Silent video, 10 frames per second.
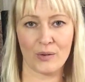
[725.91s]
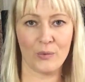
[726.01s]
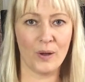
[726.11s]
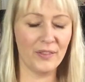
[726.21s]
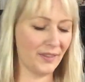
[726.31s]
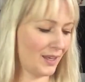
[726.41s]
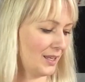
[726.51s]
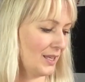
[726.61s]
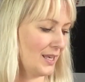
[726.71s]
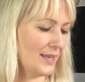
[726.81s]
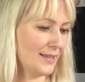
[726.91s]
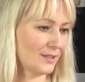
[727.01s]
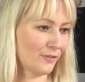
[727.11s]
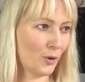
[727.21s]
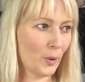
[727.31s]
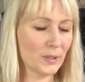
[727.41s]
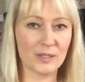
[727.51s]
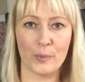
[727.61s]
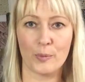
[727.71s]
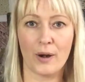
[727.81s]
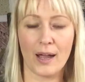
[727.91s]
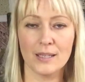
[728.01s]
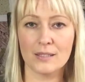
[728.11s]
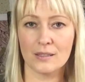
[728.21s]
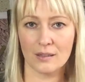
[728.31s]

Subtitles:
One thing is, of course, the price,